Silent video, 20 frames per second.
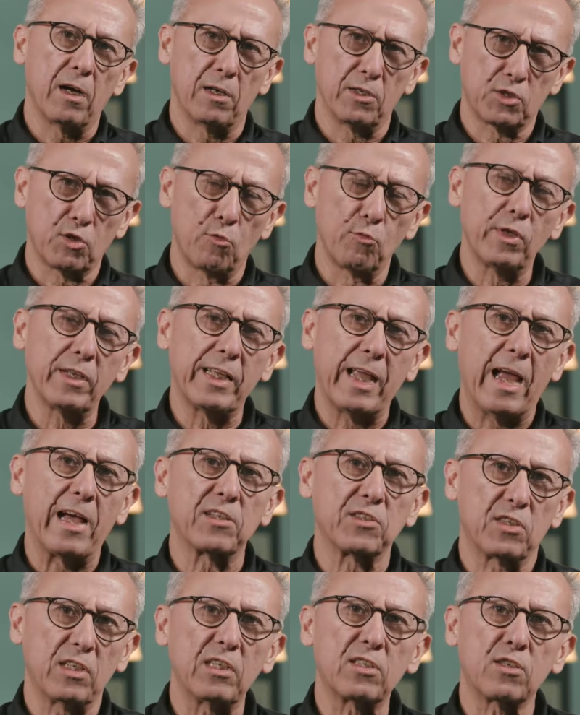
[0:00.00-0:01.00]
So it really
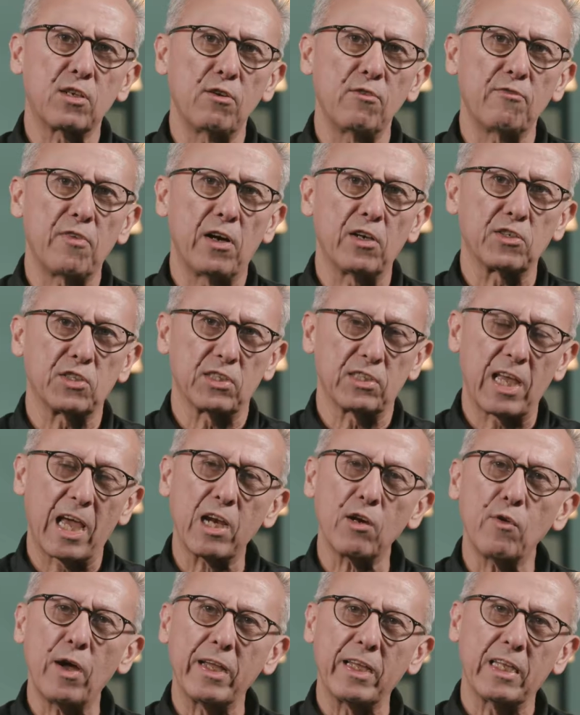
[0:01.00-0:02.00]
has these two functions.
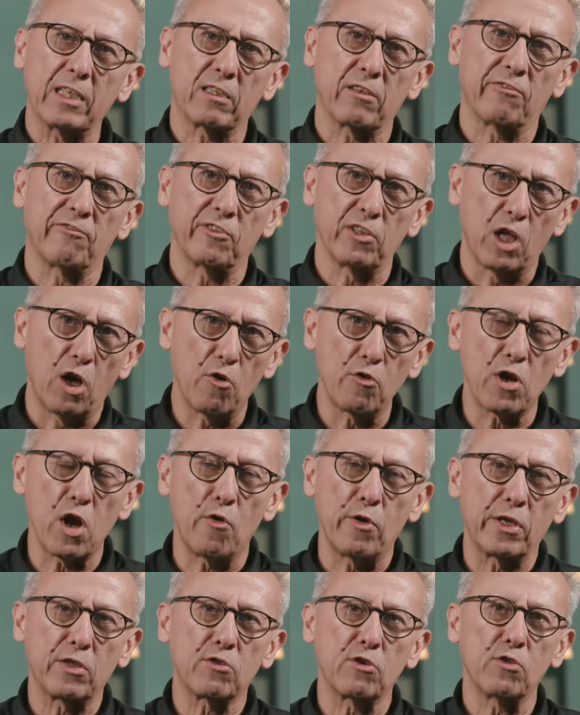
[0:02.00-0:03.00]
How do I get the flow
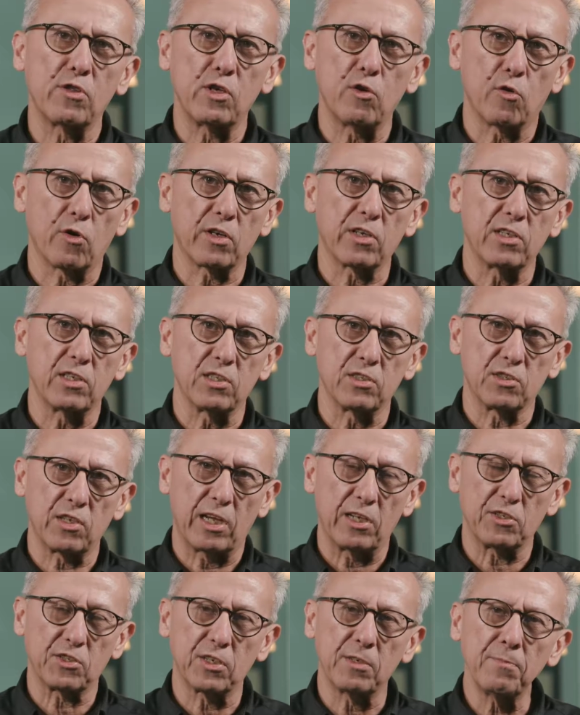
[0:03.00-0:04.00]
going through the
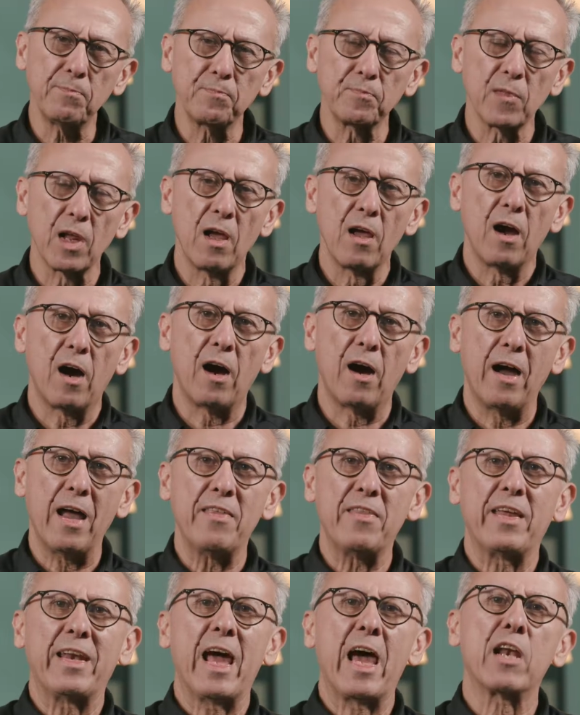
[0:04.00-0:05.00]
organization?
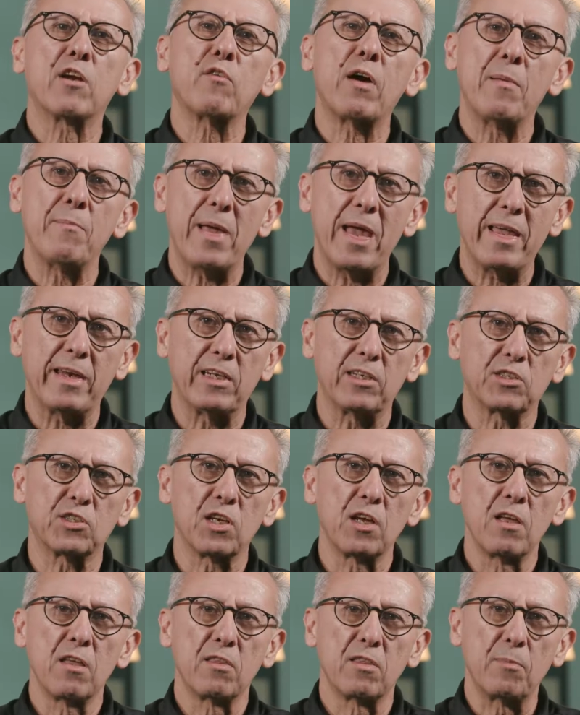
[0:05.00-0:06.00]
And then how do I
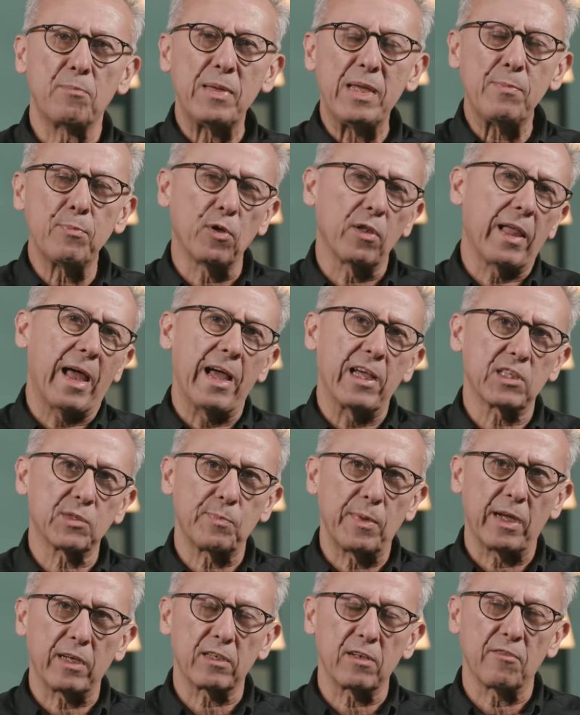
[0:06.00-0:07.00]
manage the people
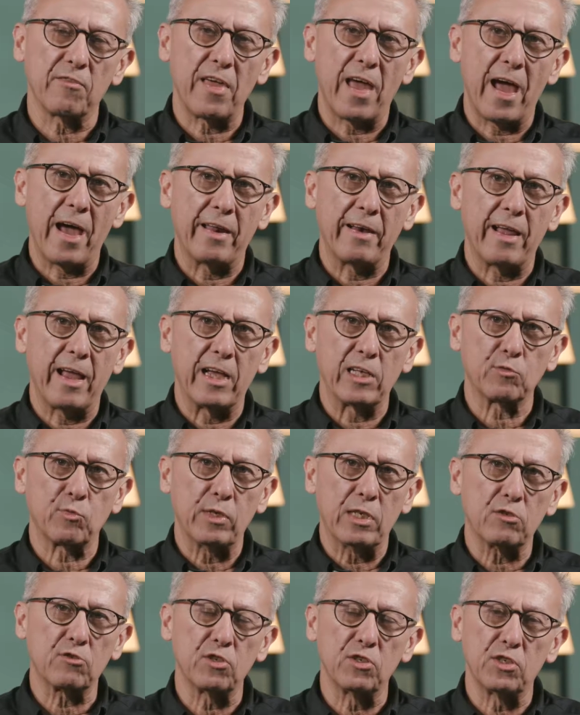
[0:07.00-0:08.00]
aspect of that as
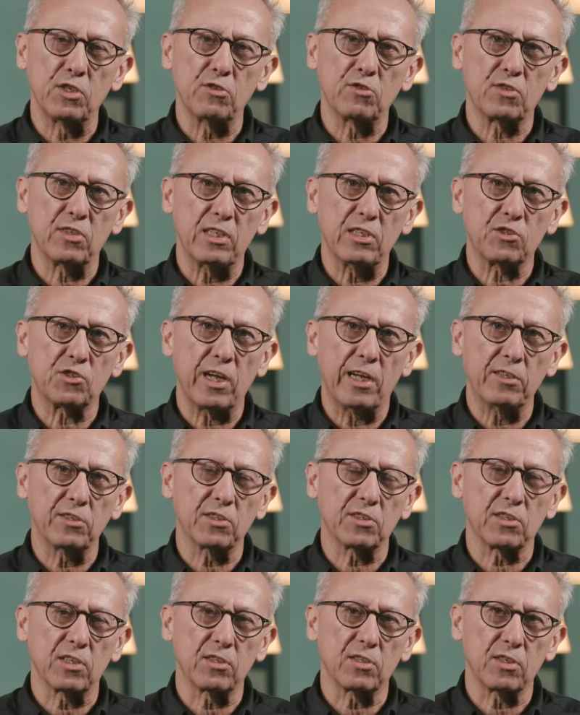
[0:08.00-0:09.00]
we introduce these
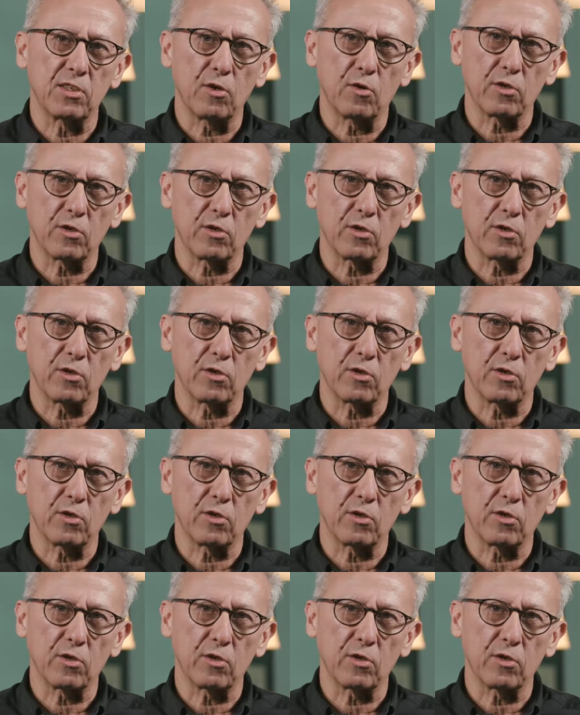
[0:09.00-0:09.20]
changes into the